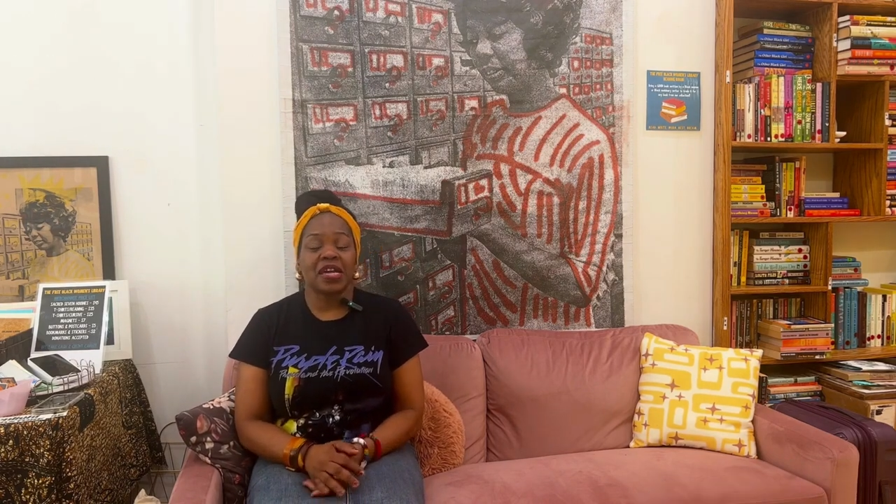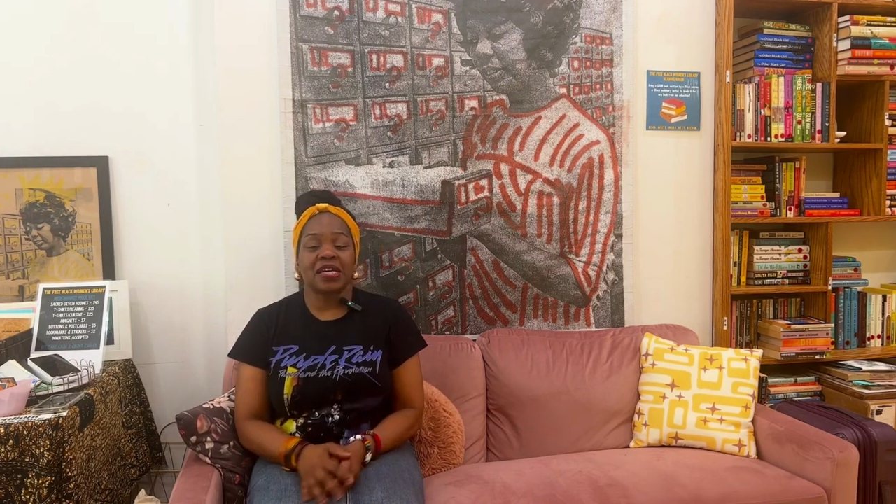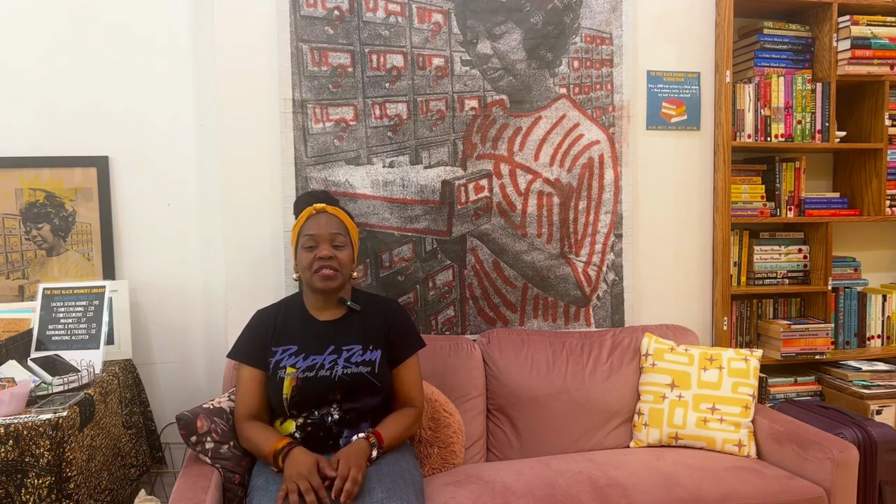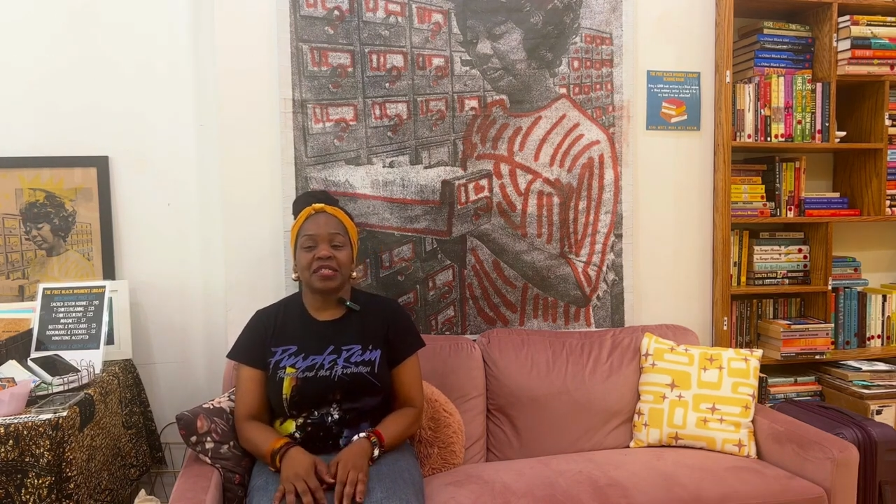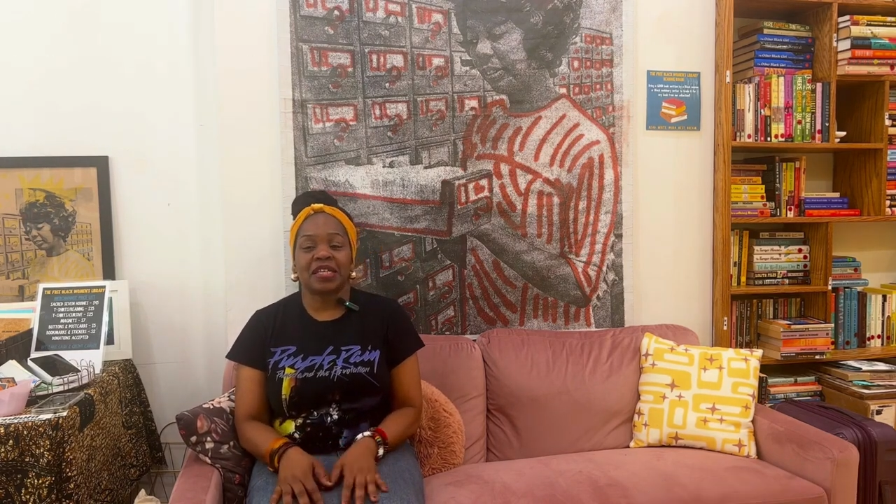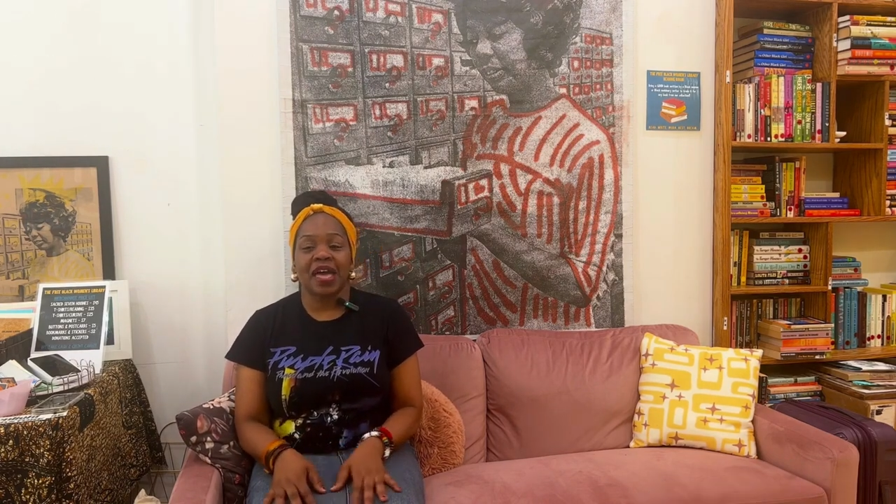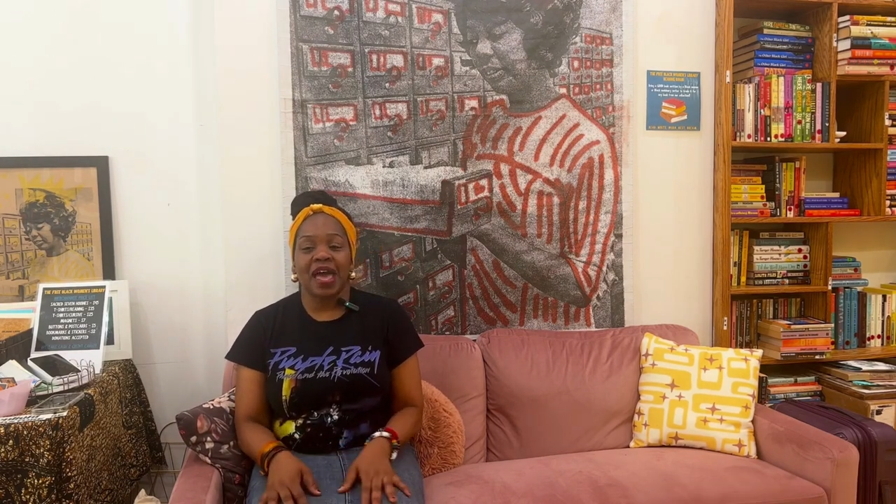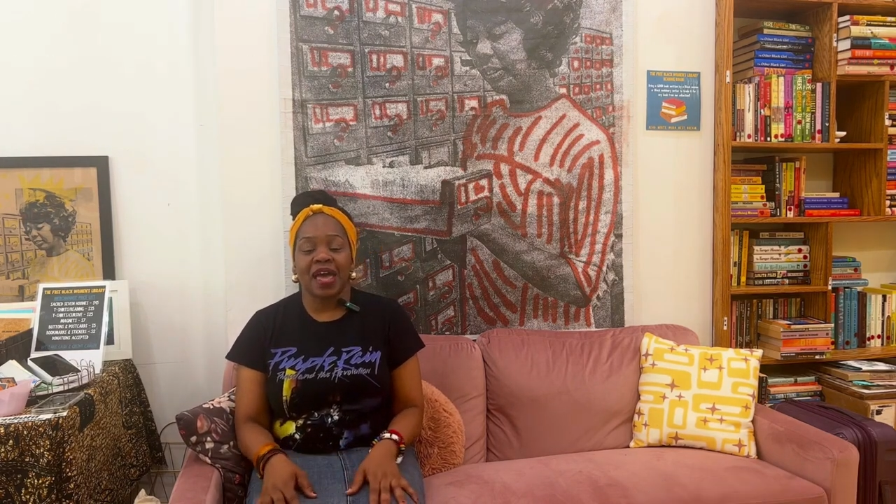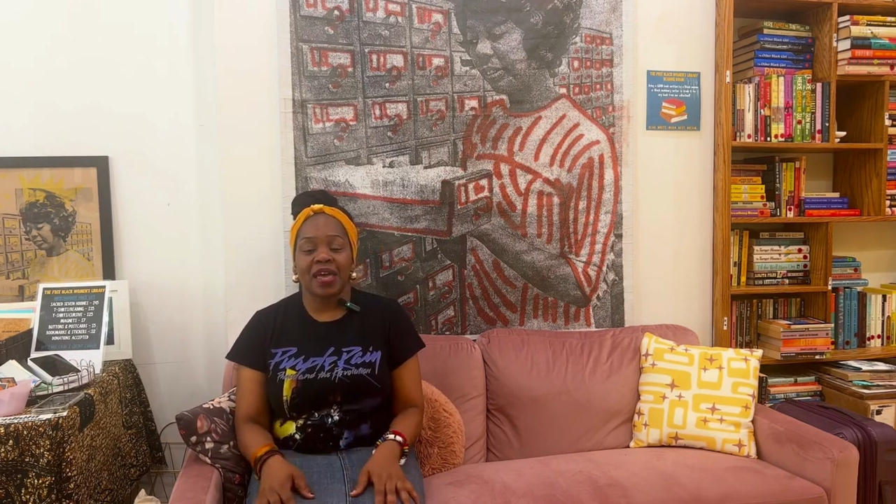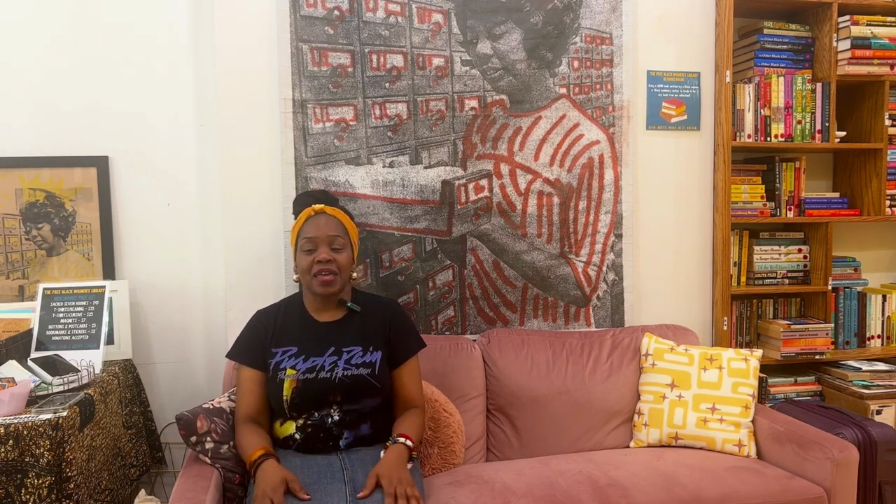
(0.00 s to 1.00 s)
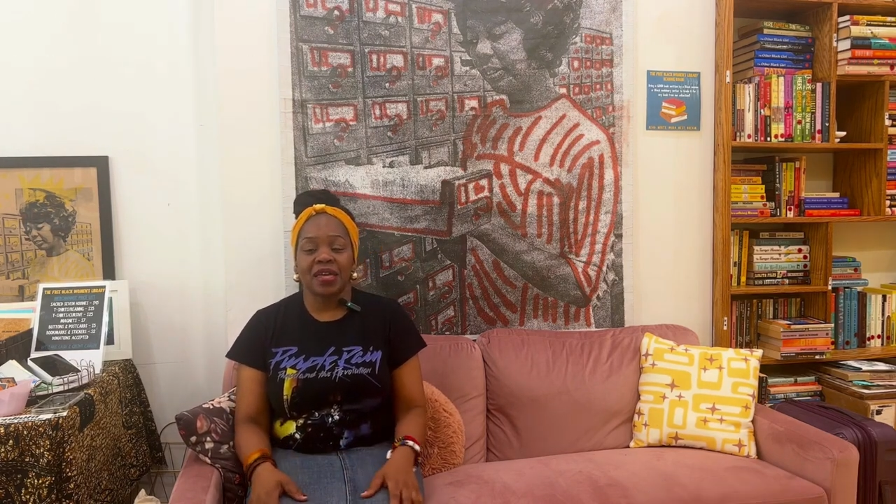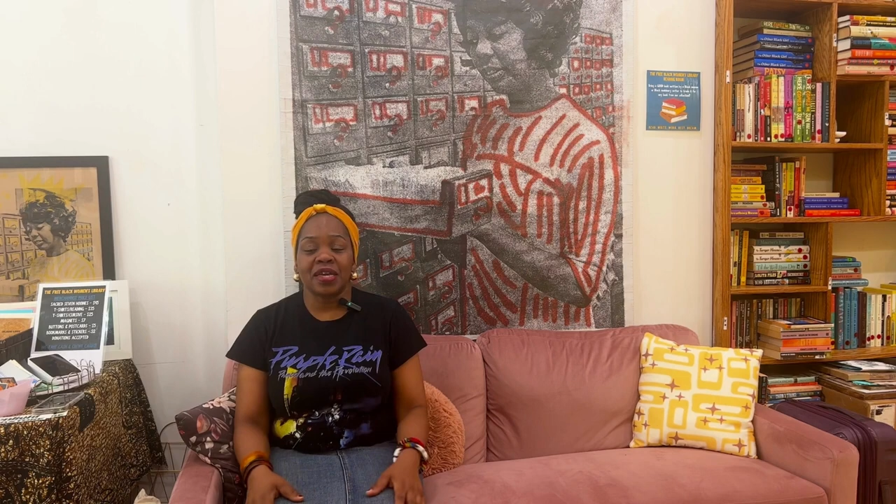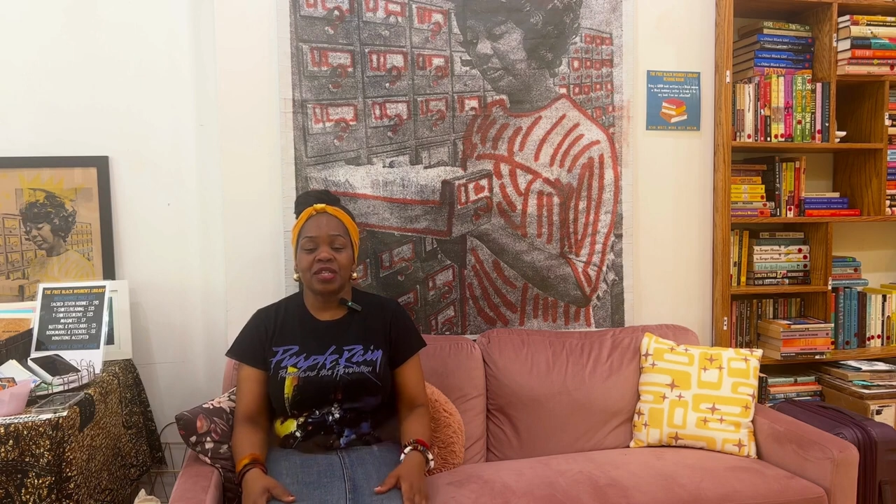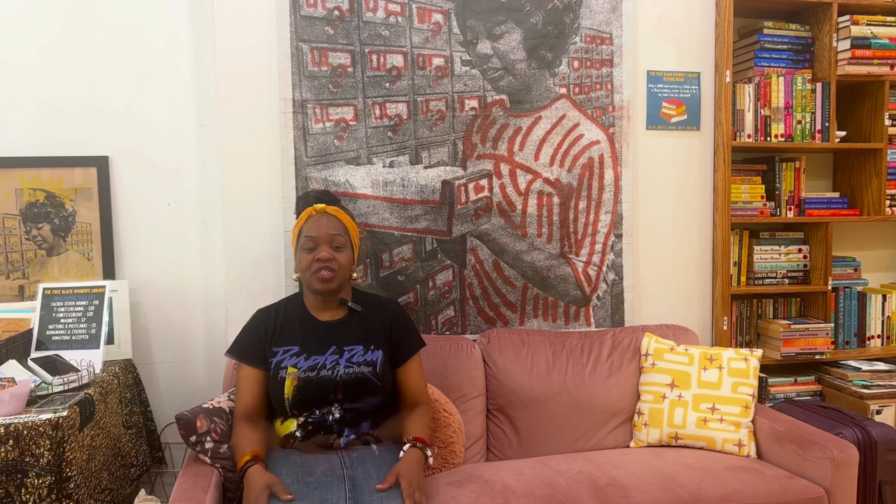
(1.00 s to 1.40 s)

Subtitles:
is that it